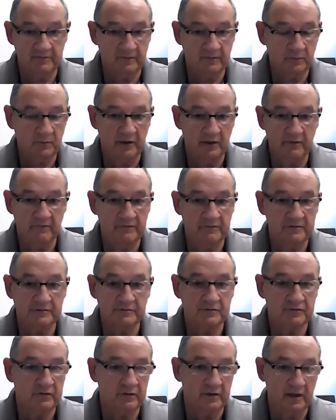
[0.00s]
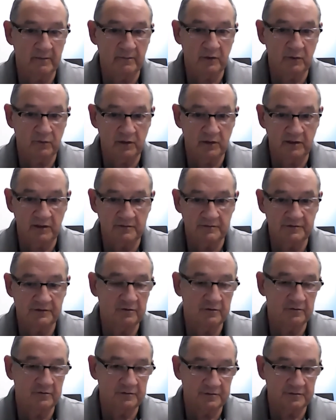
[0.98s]
from whatever the trauma was, you
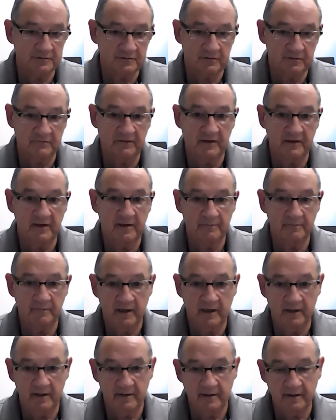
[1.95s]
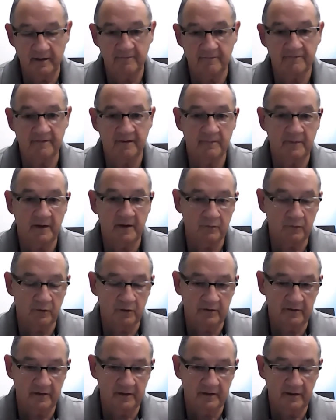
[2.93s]
don't deserve it, I'm not enough, I'm not
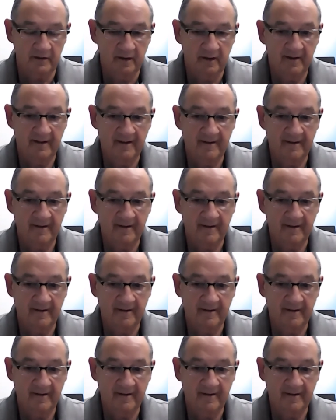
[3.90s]
worthy,